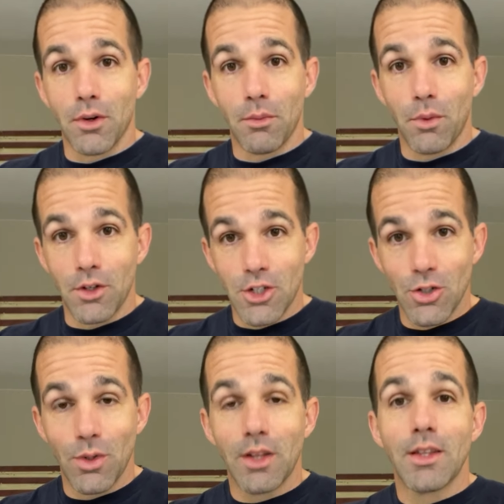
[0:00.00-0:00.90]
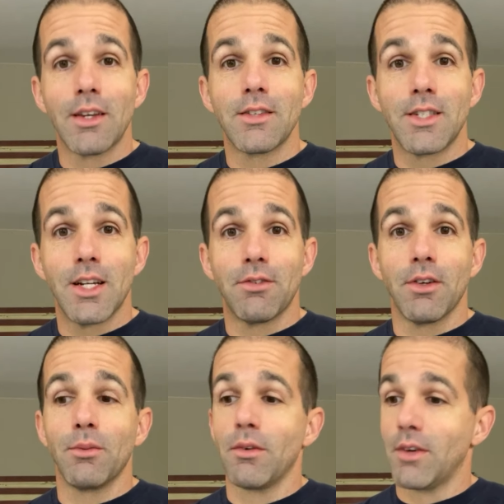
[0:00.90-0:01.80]
we're, we're doing things
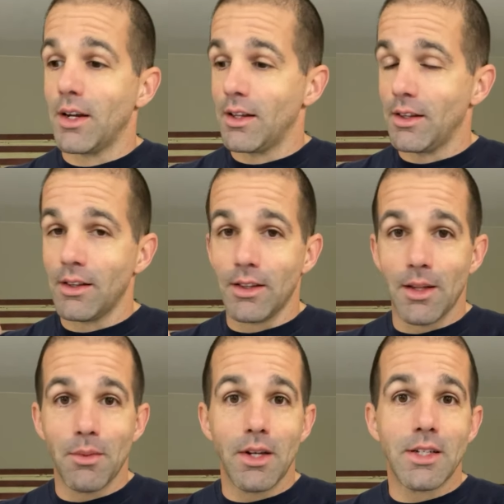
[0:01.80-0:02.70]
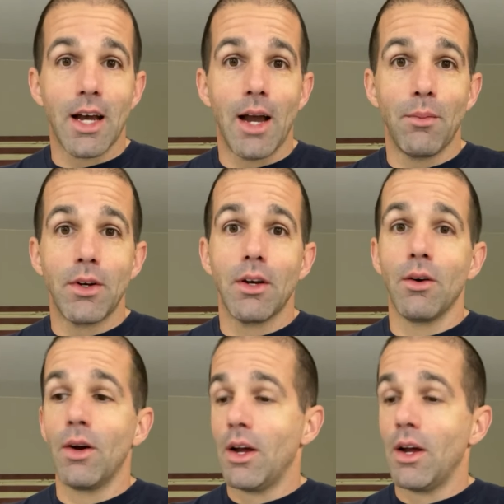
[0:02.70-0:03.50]
different. We've got a limited time window.